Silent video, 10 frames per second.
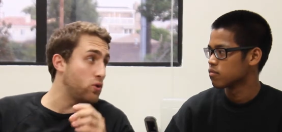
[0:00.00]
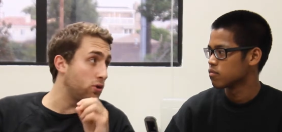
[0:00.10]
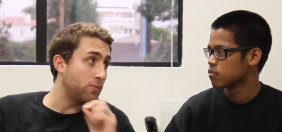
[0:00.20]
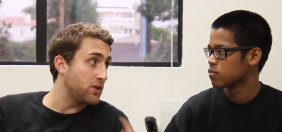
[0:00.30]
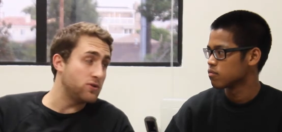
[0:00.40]
Speaker 1: who's only
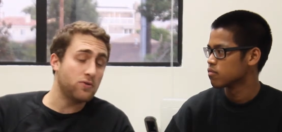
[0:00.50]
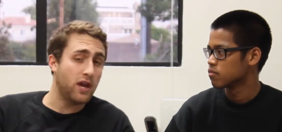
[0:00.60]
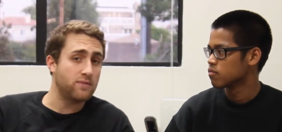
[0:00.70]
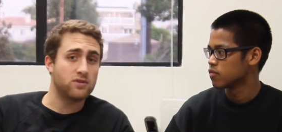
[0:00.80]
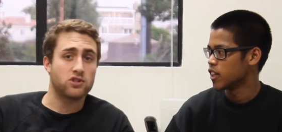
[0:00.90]
played two
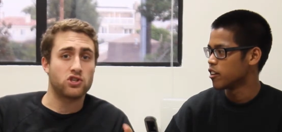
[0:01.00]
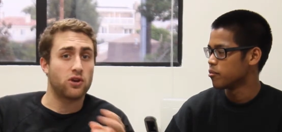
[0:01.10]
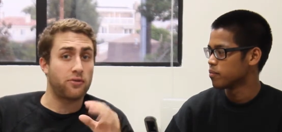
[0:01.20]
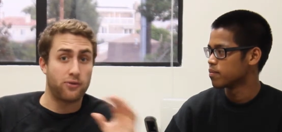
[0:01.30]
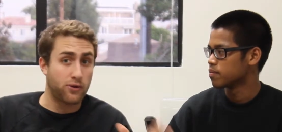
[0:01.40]
games this yeah.
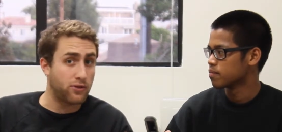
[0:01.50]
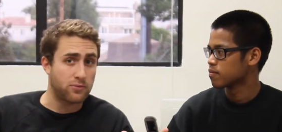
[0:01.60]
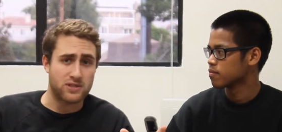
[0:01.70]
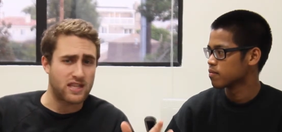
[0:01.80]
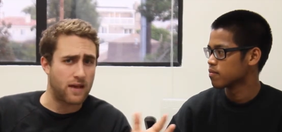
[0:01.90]
year, 33
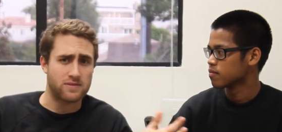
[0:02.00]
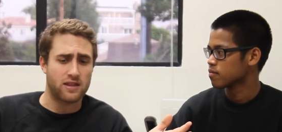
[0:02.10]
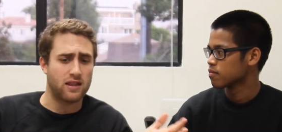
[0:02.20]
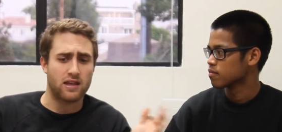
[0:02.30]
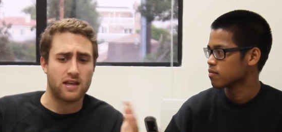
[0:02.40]
snaps, I
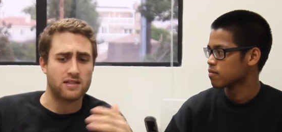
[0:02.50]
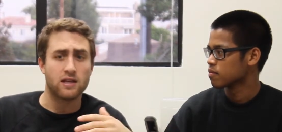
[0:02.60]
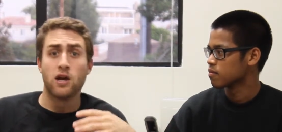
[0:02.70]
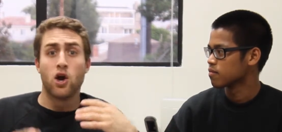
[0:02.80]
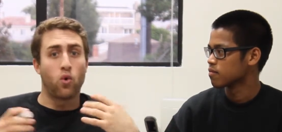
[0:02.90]
think it is.
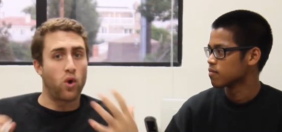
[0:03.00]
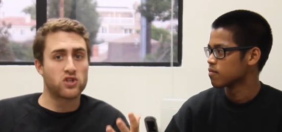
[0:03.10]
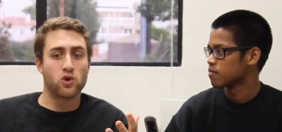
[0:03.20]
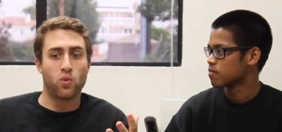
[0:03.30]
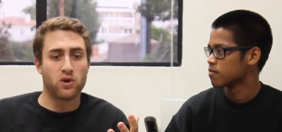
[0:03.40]

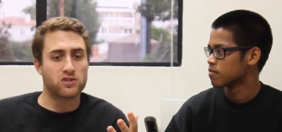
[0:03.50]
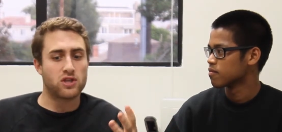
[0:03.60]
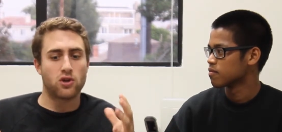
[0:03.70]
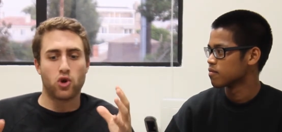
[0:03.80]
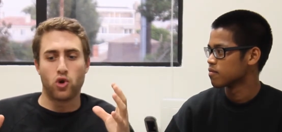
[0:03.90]
Russell
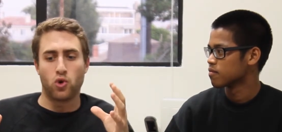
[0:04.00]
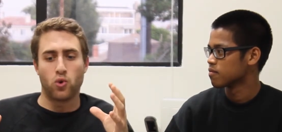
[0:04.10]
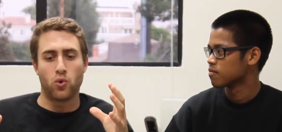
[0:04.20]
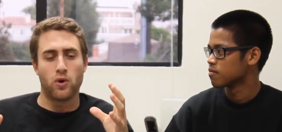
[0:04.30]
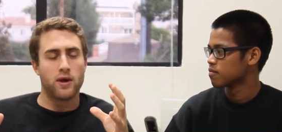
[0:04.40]
Wilson,
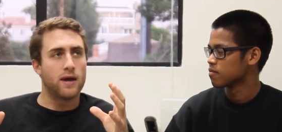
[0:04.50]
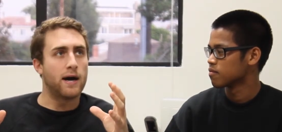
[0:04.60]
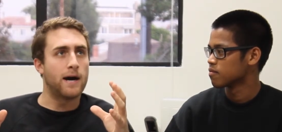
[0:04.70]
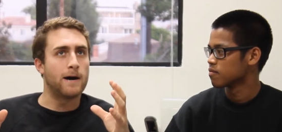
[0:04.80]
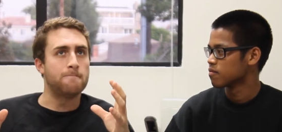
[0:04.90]
who
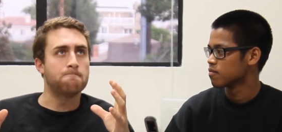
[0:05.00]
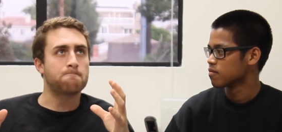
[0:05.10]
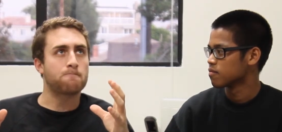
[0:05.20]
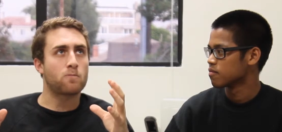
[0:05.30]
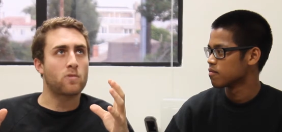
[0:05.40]
um,